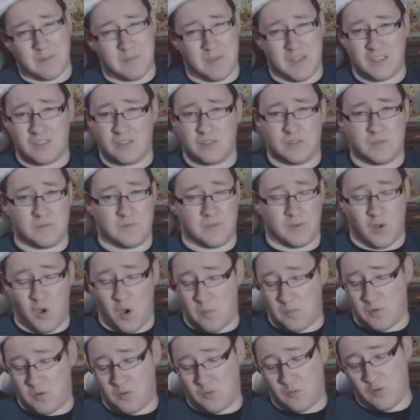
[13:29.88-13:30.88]
animation is
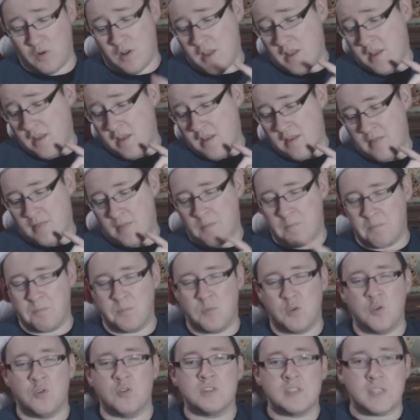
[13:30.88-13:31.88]
phenomenal. The
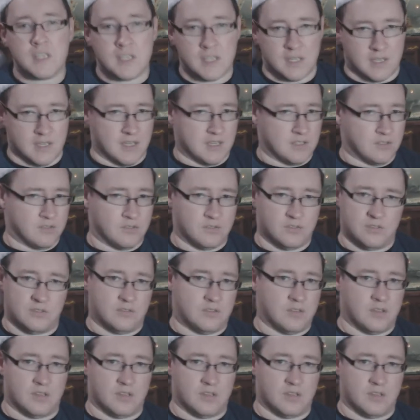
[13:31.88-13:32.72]
music is